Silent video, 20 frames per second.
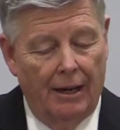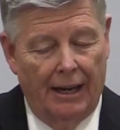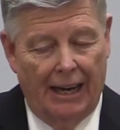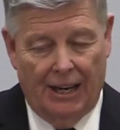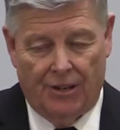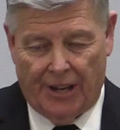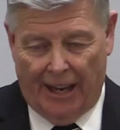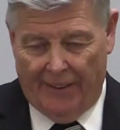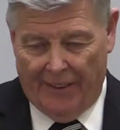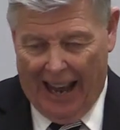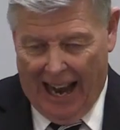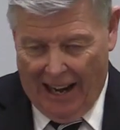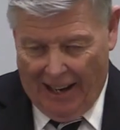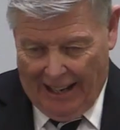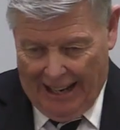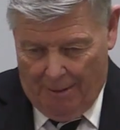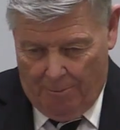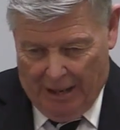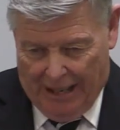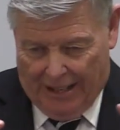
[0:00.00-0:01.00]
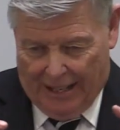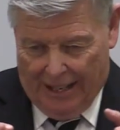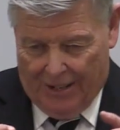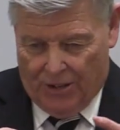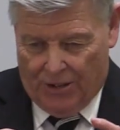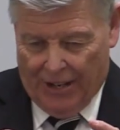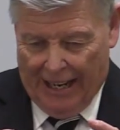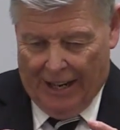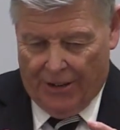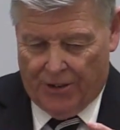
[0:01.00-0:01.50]
It's in that limited
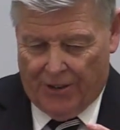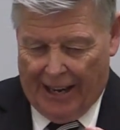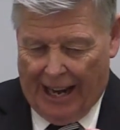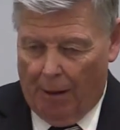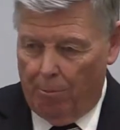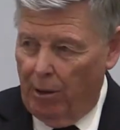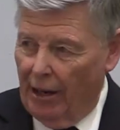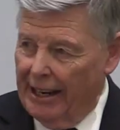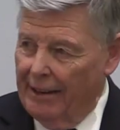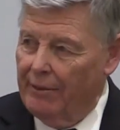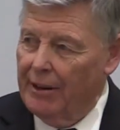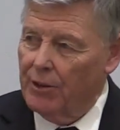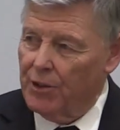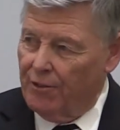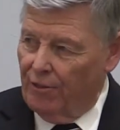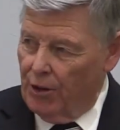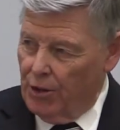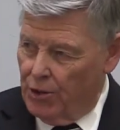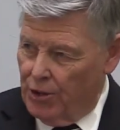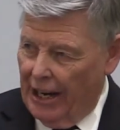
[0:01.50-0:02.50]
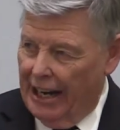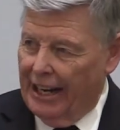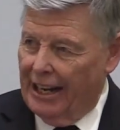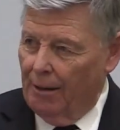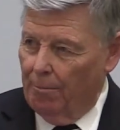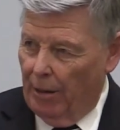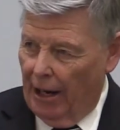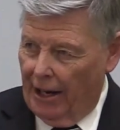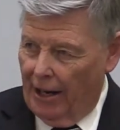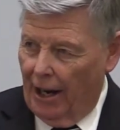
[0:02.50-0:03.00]
sense that I believe he was
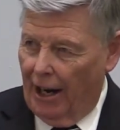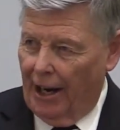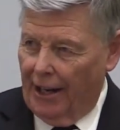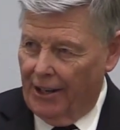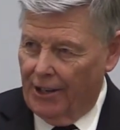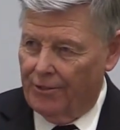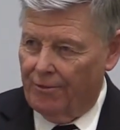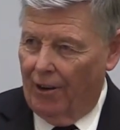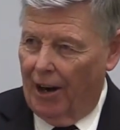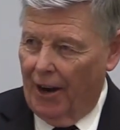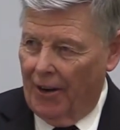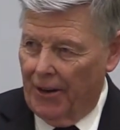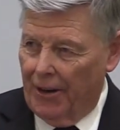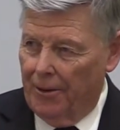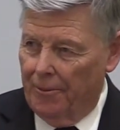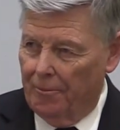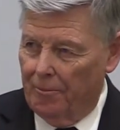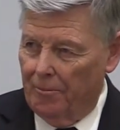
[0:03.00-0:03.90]
forsaken by God his Father.